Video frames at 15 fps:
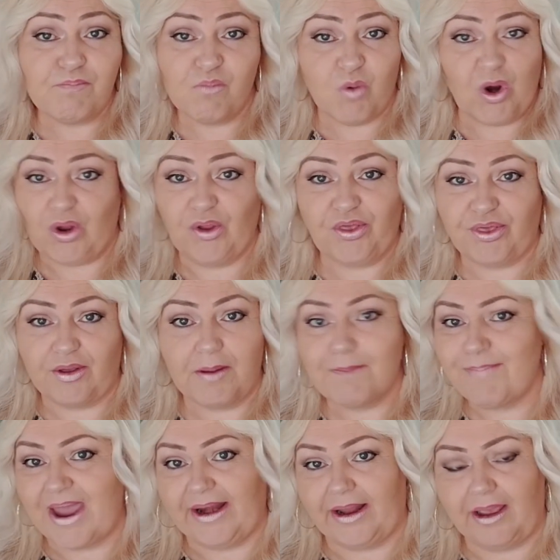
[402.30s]
worth
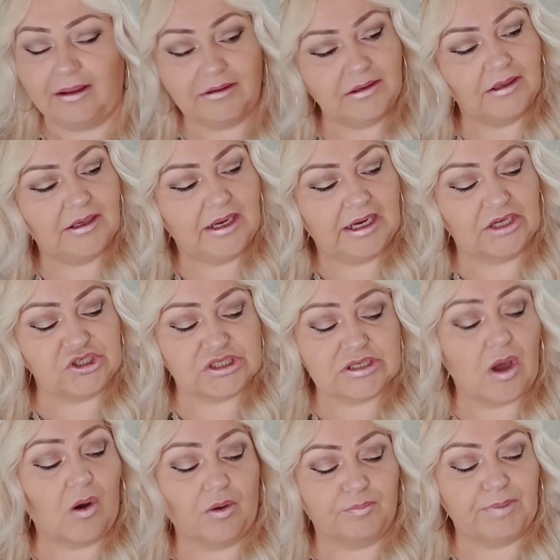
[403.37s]
better. It just
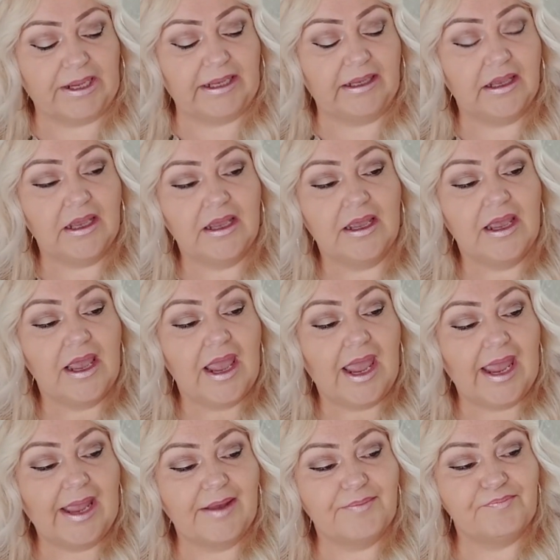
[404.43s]
can't be.
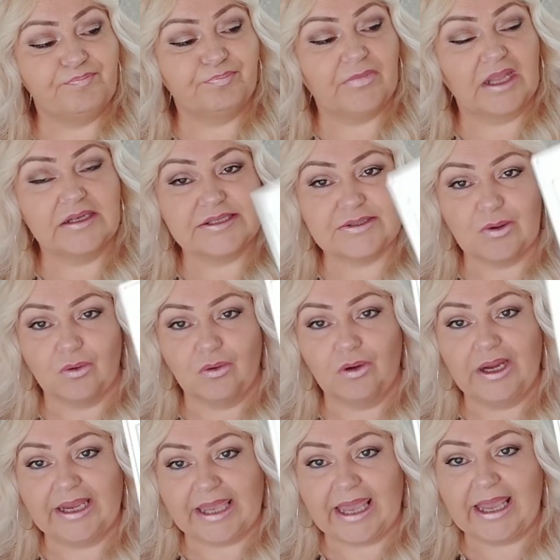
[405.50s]
So
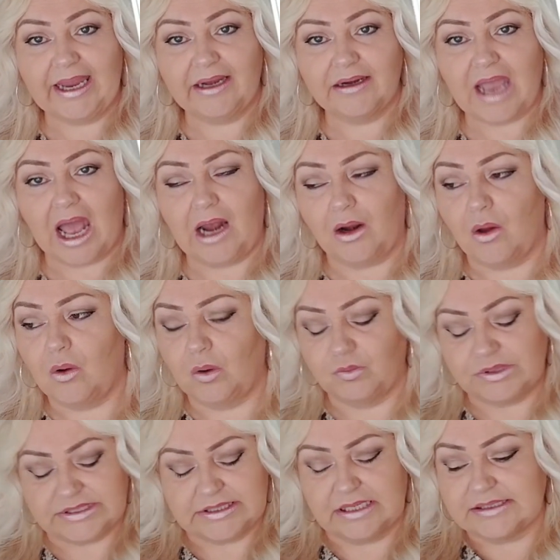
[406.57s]
again, I'll
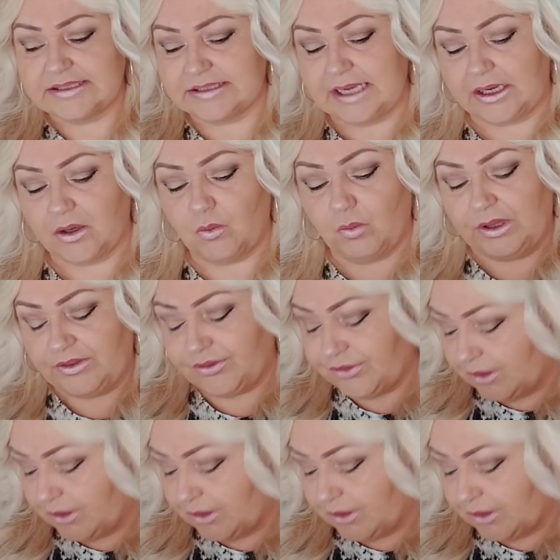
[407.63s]
always stick with